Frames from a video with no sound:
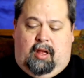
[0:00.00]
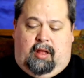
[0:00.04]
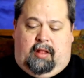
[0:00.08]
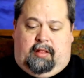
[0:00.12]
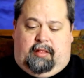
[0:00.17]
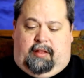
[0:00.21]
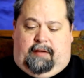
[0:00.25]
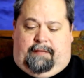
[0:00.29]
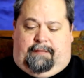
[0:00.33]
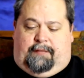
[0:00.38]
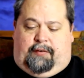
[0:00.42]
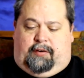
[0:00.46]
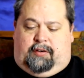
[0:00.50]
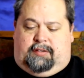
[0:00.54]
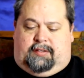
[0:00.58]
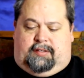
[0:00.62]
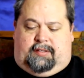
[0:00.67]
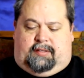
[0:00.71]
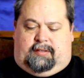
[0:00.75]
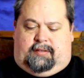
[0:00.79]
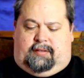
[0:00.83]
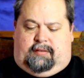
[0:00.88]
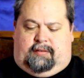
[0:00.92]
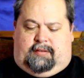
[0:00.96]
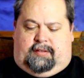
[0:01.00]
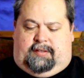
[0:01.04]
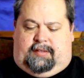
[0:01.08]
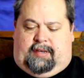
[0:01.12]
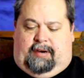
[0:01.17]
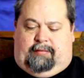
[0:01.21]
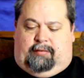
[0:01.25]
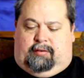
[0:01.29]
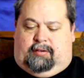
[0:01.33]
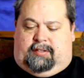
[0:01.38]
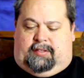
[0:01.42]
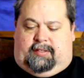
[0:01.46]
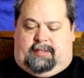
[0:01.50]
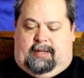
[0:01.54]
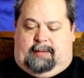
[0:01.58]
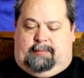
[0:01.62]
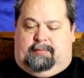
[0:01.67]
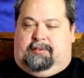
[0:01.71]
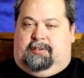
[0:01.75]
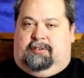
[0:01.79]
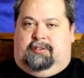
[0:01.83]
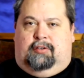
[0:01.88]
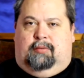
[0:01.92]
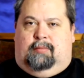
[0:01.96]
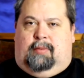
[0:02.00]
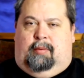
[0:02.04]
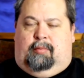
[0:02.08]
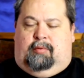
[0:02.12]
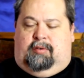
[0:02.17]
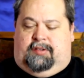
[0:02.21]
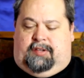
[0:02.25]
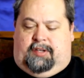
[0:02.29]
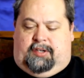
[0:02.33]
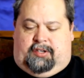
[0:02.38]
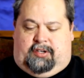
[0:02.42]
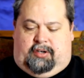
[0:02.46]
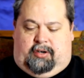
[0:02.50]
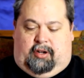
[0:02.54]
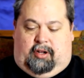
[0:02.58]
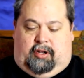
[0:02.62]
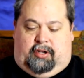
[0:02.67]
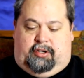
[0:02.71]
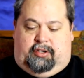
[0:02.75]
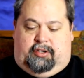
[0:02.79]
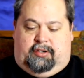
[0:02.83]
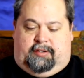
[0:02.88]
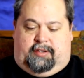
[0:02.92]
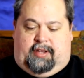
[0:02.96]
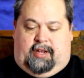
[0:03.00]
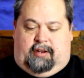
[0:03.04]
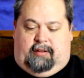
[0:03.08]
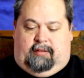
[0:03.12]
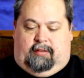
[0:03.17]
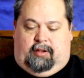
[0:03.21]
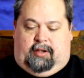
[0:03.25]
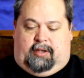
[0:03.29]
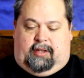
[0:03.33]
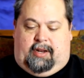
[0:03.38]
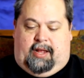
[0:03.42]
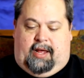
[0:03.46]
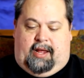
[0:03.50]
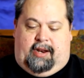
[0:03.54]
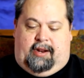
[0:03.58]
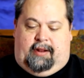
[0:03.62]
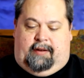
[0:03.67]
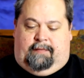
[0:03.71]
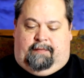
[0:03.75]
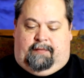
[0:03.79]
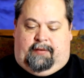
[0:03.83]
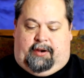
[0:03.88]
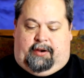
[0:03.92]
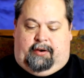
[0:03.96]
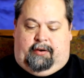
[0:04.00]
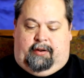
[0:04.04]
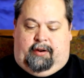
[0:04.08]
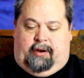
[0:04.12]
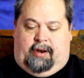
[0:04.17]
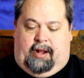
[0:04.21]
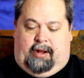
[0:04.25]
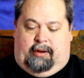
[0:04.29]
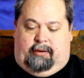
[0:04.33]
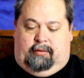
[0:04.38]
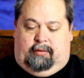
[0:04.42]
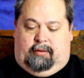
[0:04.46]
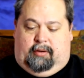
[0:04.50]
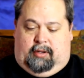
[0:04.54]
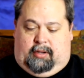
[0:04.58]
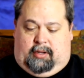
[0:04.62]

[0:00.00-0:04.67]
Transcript: The first several steps, there's no memorization at all. You're just kind of looking at it and figuring it out.